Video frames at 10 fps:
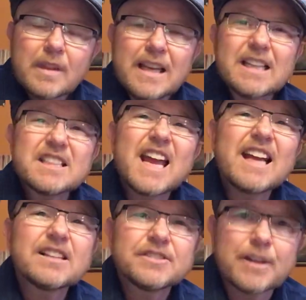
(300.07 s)
It
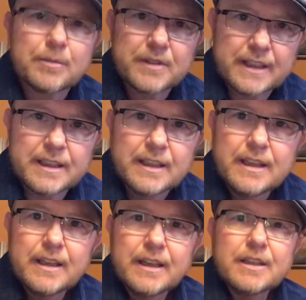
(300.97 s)
takes something
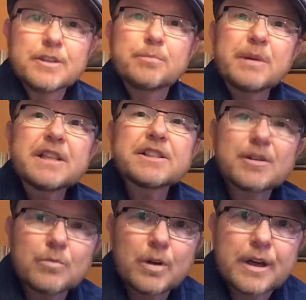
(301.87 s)
to be
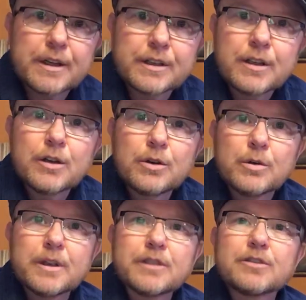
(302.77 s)
someone
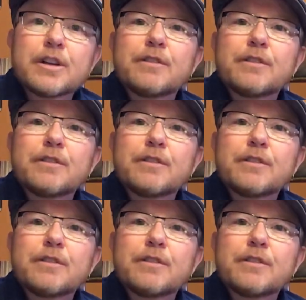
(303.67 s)
who is looking